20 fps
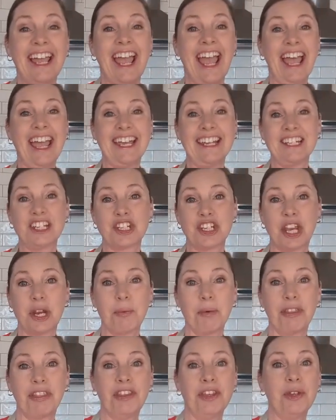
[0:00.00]
and share
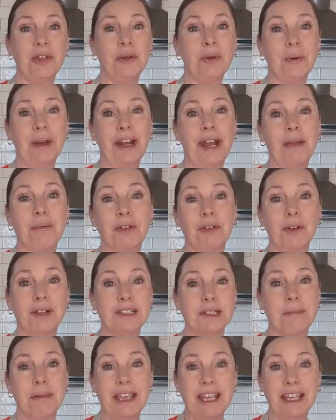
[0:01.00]
with you what I'm going
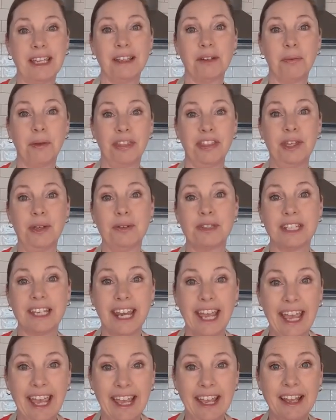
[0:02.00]
to bake with you
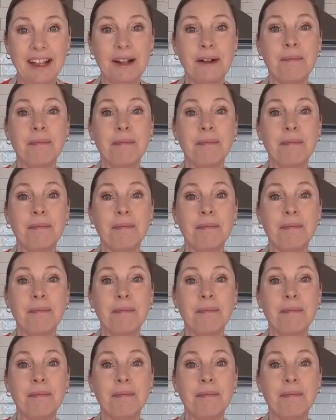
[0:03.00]
today.